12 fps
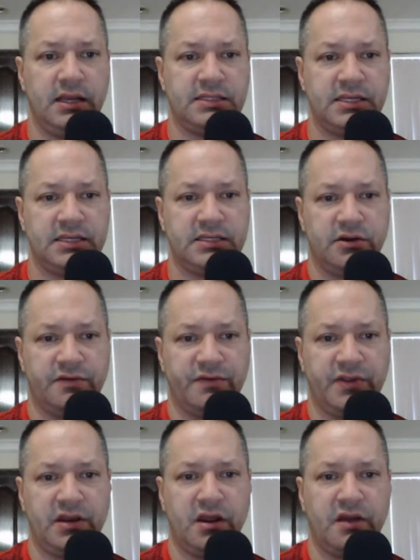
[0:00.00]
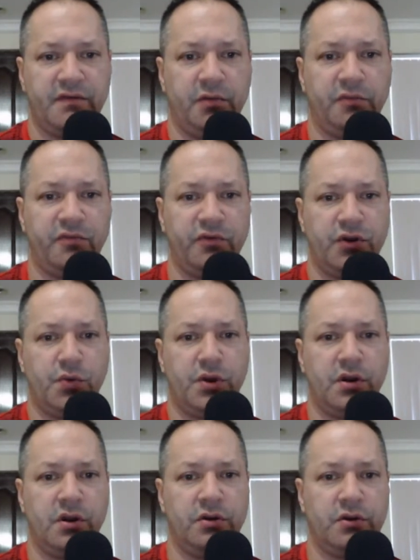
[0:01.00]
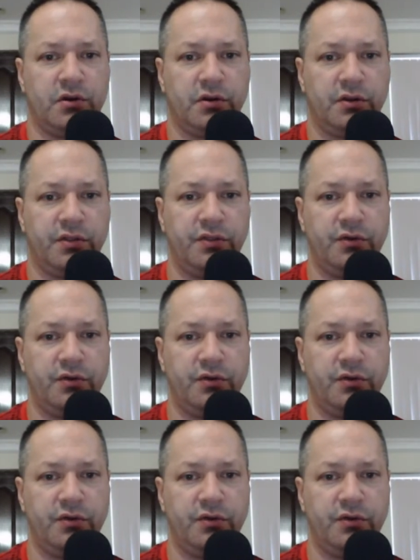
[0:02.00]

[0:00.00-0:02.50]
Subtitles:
SSRV not available for anyone under